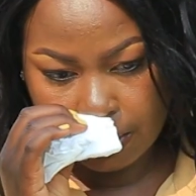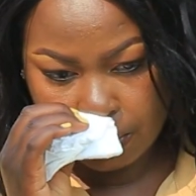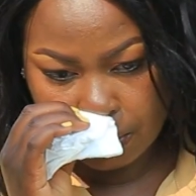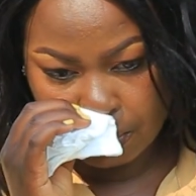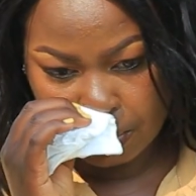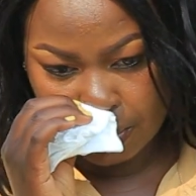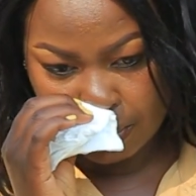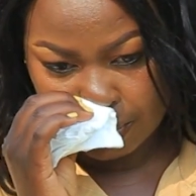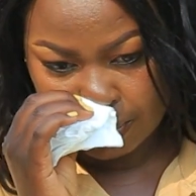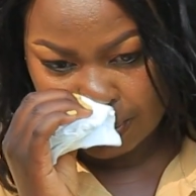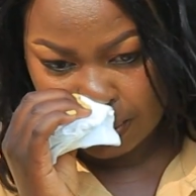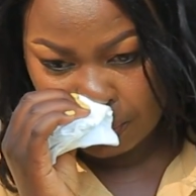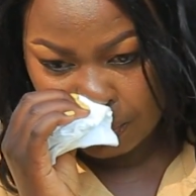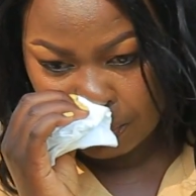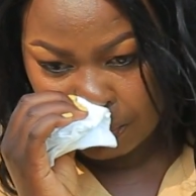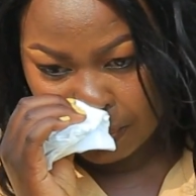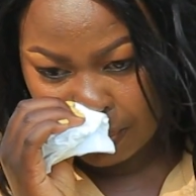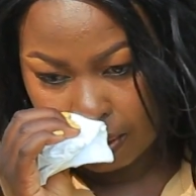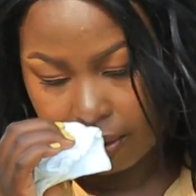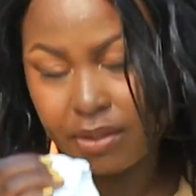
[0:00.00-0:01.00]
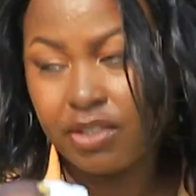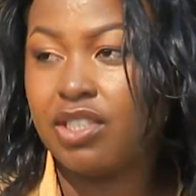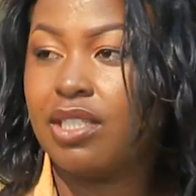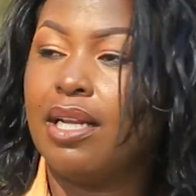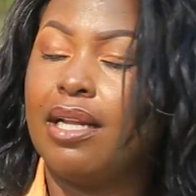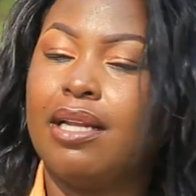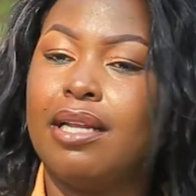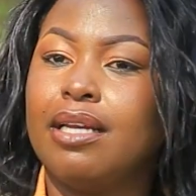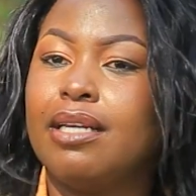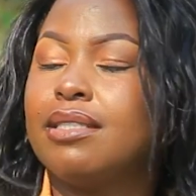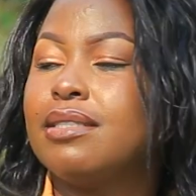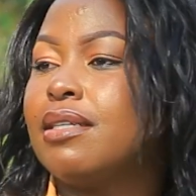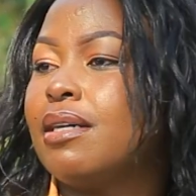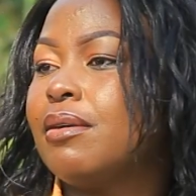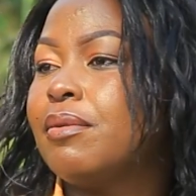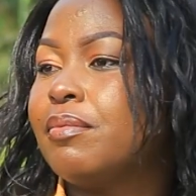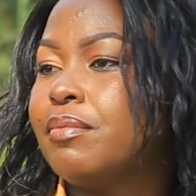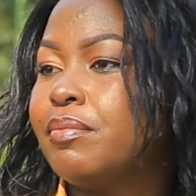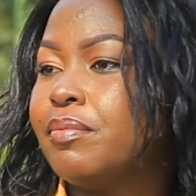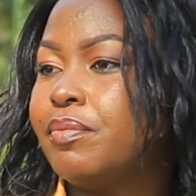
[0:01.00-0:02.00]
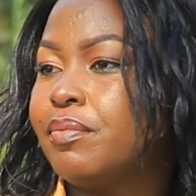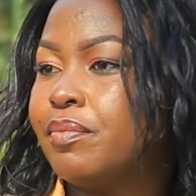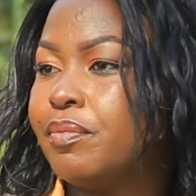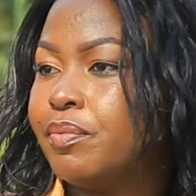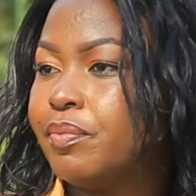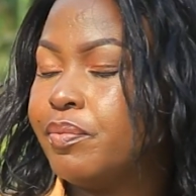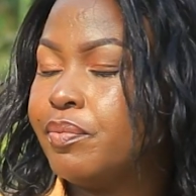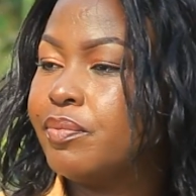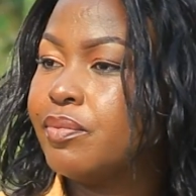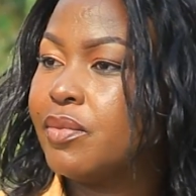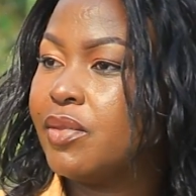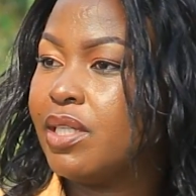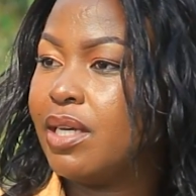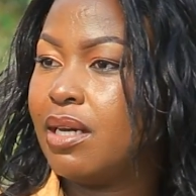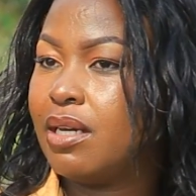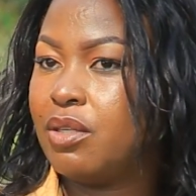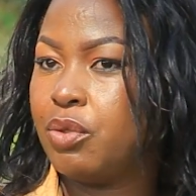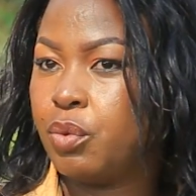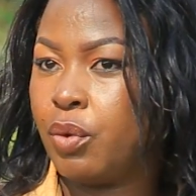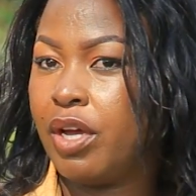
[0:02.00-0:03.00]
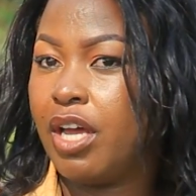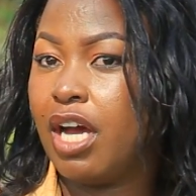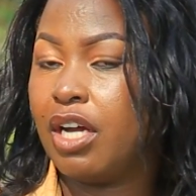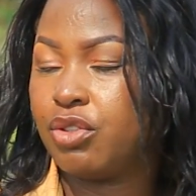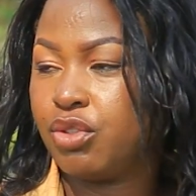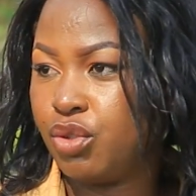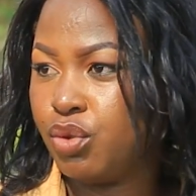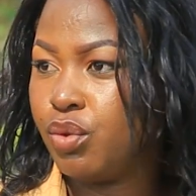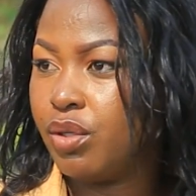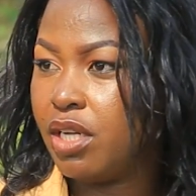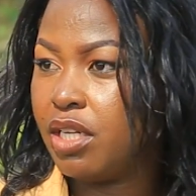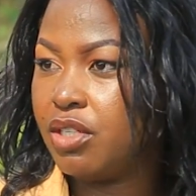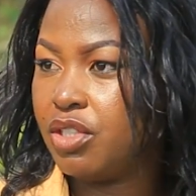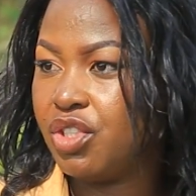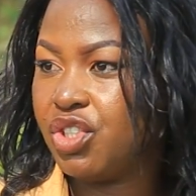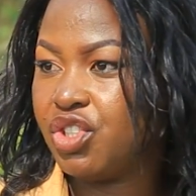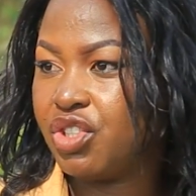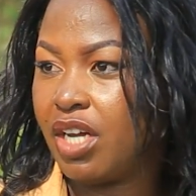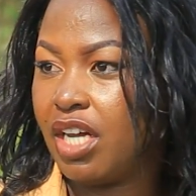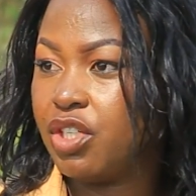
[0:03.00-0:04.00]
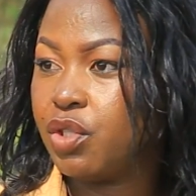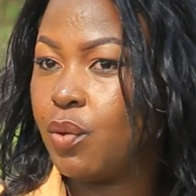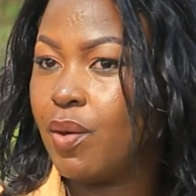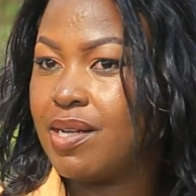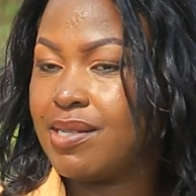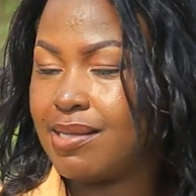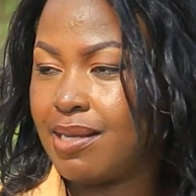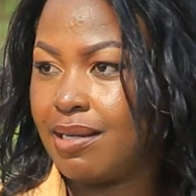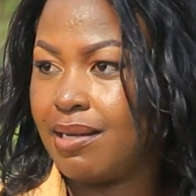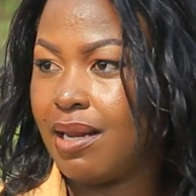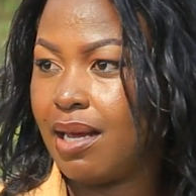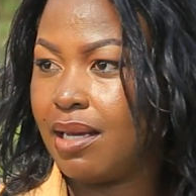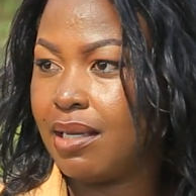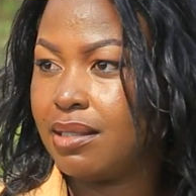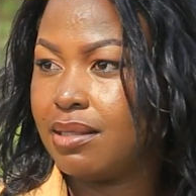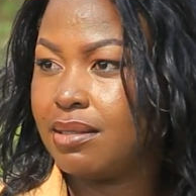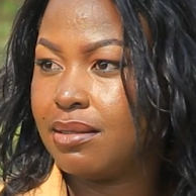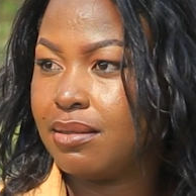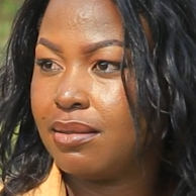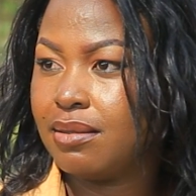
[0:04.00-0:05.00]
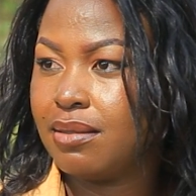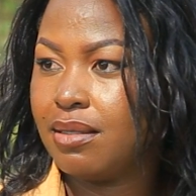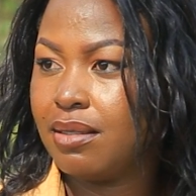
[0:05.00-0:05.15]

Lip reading: Ugonza kumugarukira later. Yeah, and we had to it was a night.